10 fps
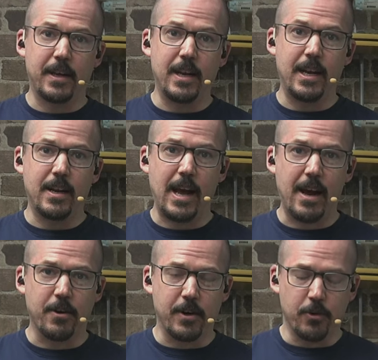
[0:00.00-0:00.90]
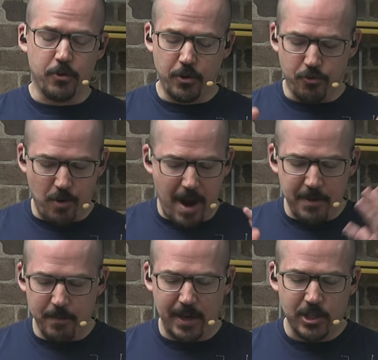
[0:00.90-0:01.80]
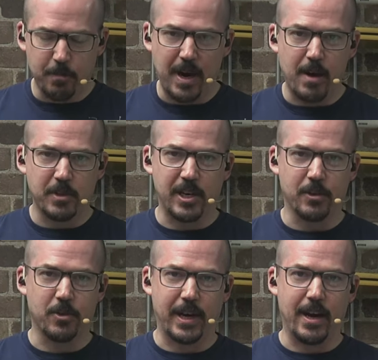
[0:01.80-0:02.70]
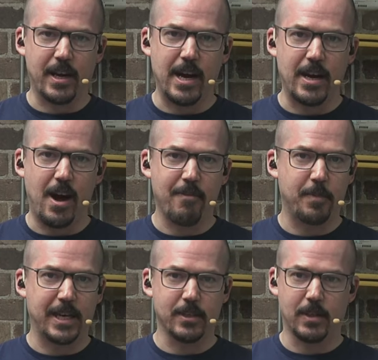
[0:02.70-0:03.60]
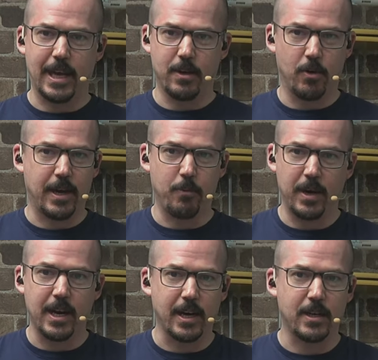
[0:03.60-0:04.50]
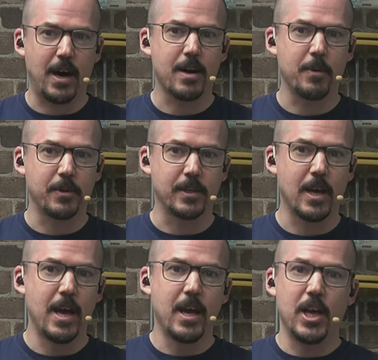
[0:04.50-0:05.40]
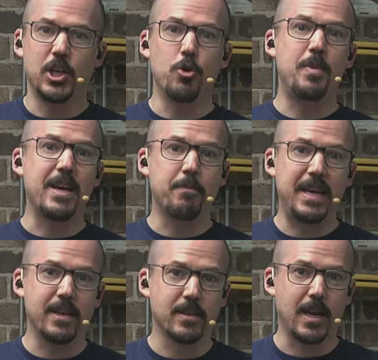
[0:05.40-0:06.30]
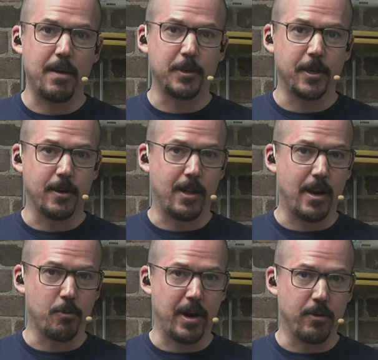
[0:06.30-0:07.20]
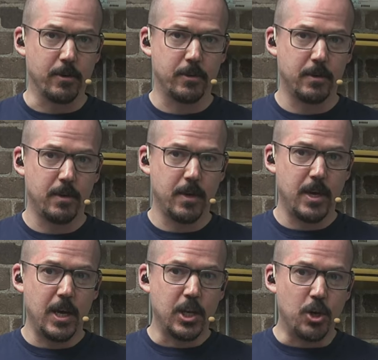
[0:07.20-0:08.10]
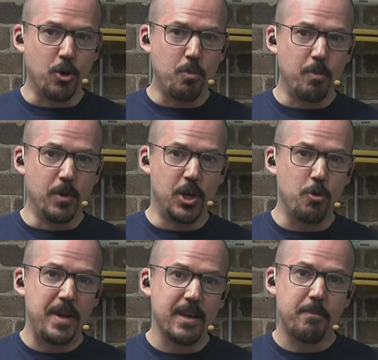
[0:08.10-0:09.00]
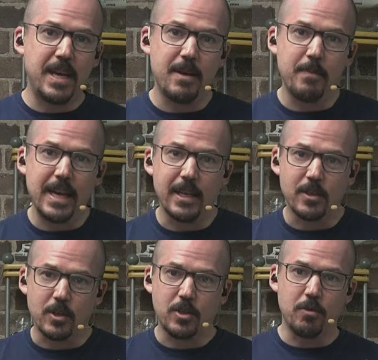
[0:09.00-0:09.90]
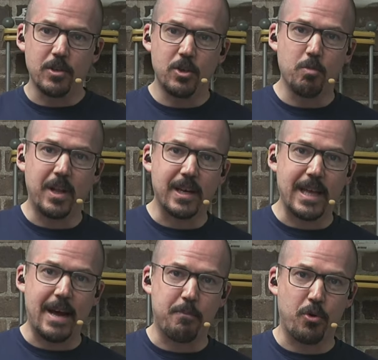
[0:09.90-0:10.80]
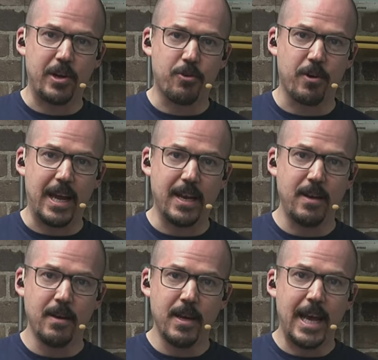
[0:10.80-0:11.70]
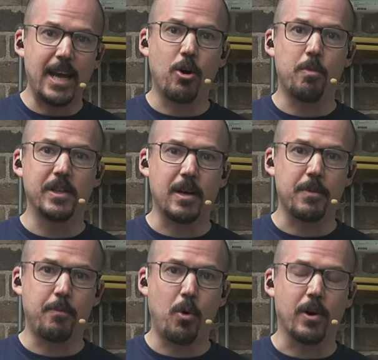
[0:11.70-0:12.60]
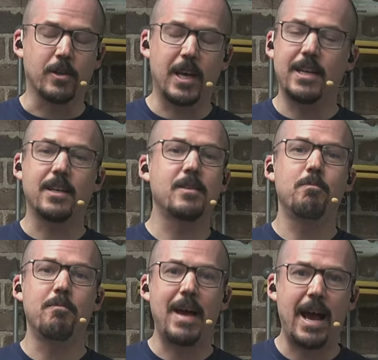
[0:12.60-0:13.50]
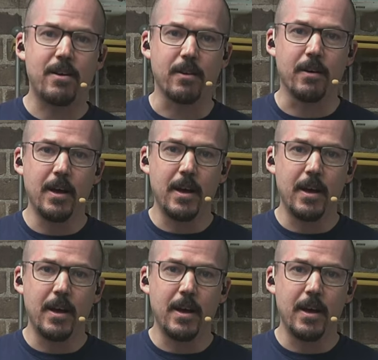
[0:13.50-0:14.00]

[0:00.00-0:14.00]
the Canadian hacker, you're, you're dropping a bunch of bombs here, so I got to cut you off because, like, okay, we got to talk about this. UPnP is enabled on a lot of routers. Yeah. U, UPnP means as soon as you plug that printer in, it opens up the ports. It doesn't matter